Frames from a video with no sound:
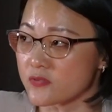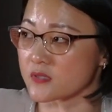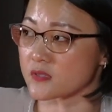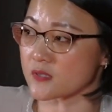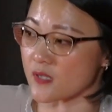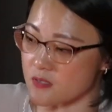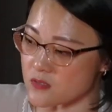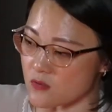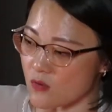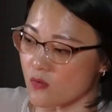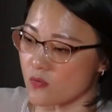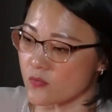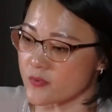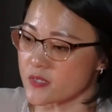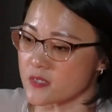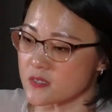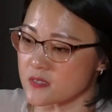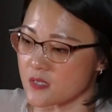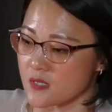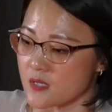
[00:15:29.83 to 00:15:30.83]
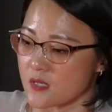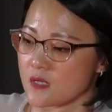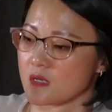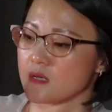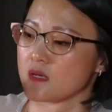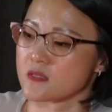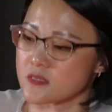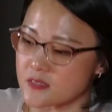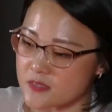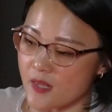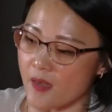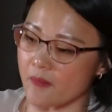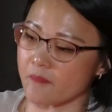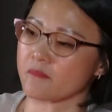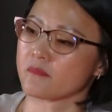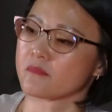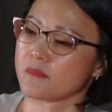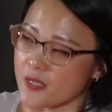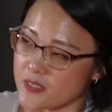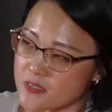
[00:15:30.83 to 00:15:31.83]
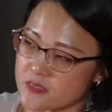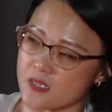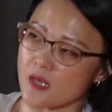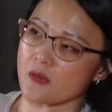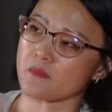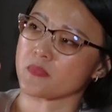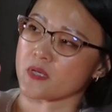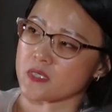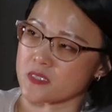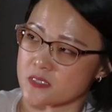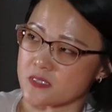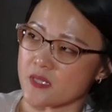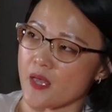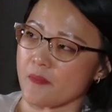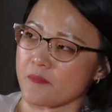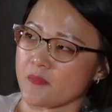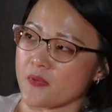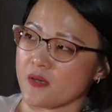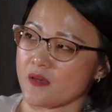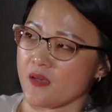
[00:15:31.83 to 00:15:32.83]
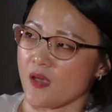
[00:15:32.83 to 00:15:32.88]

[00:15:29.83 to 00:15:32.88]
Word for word: Mm. There's always step by step by step.